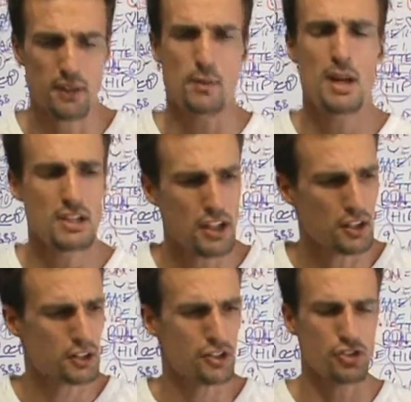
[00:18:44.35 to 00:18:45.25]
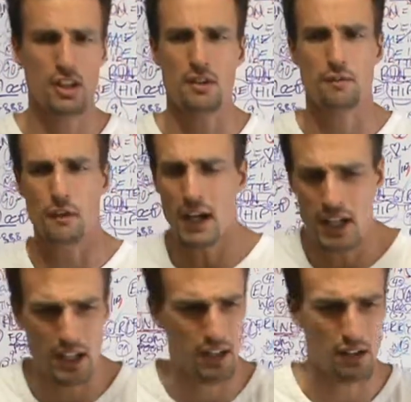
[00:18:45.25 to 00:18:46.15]
the main character's got to
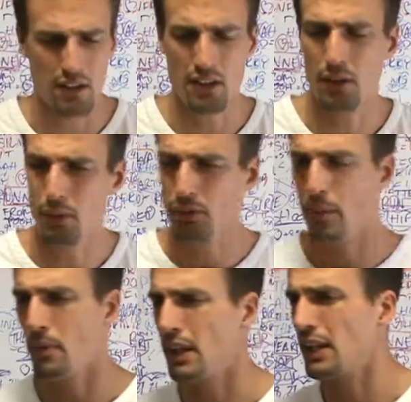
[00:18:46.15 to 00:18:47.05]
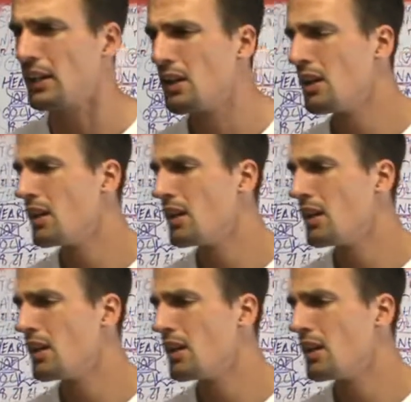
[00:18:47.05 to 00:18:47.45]
find, you know, something. And